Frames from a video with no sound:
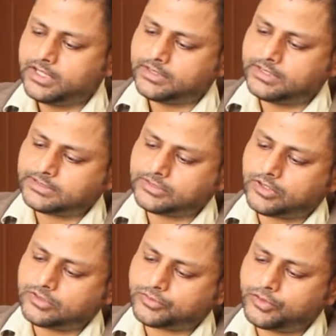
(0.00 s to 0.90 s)
This is
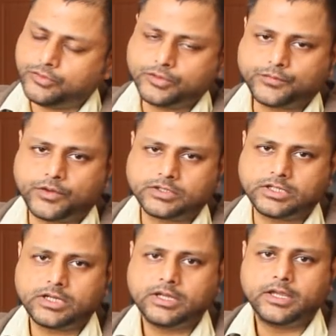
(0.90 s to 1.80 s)
also used for
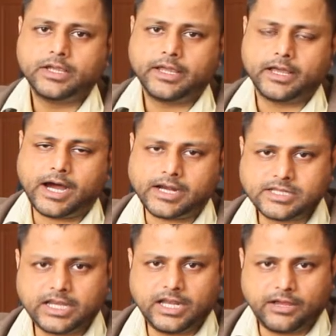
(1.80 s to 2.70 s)
the
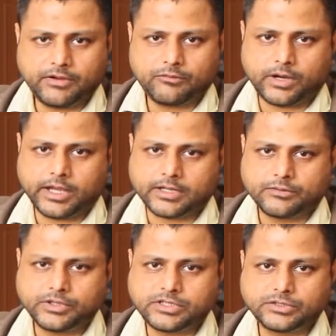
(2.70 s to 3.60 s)
RJ11
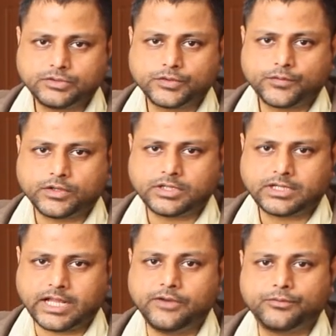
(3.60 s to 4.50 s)
wire, which is used for the
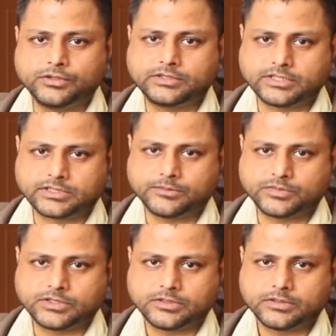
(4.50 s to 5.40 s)
telephone
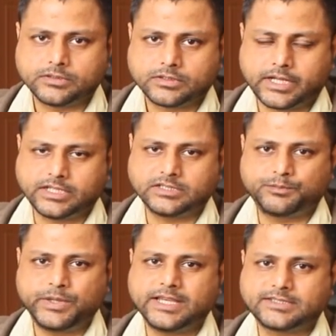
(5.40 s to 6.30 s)
systems, that is
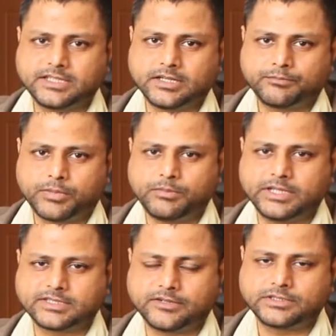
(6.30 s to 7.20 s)
PSTN,
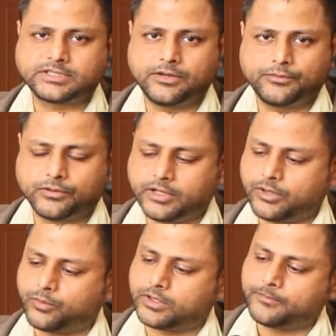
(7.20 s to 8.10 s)
public service telephone
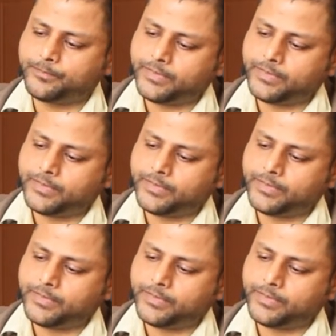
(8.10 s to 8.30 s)
network.